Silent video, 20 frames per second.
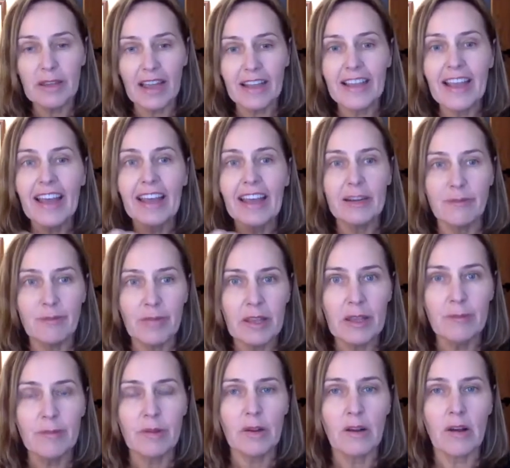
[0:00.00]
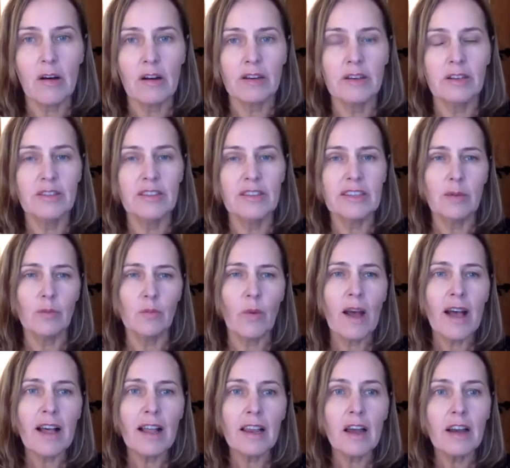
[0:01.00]
again, people on who said,
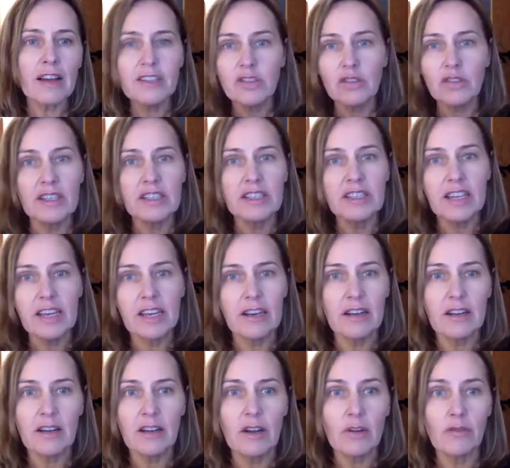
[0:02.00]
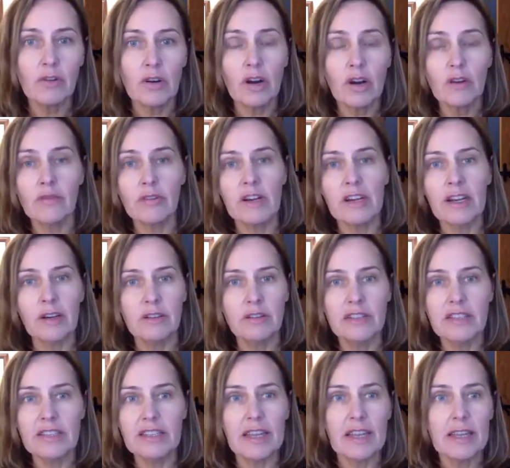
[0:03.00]
well, I tried to get a recovery loan
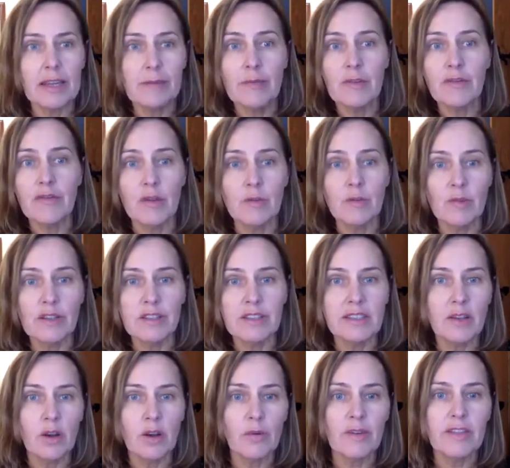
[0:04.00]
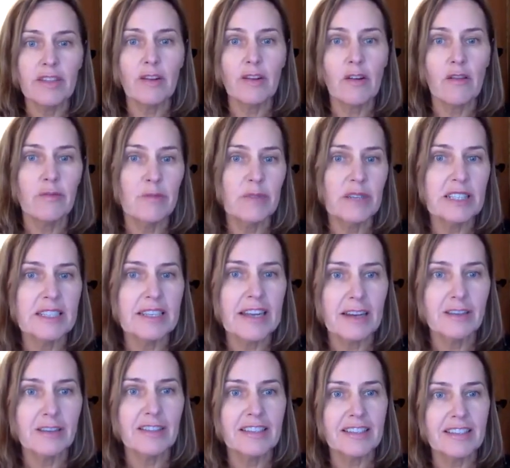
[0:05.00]
scheme a few months ago when the government
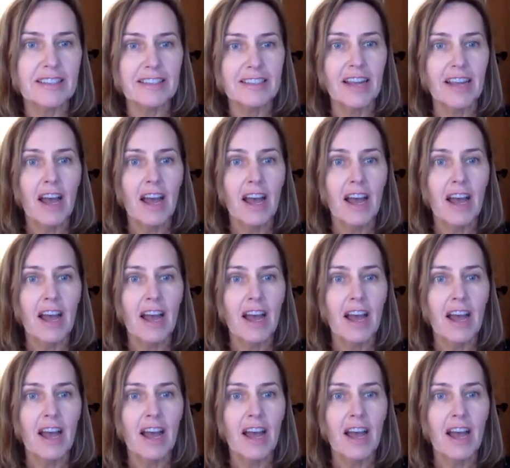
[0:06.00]
announced it.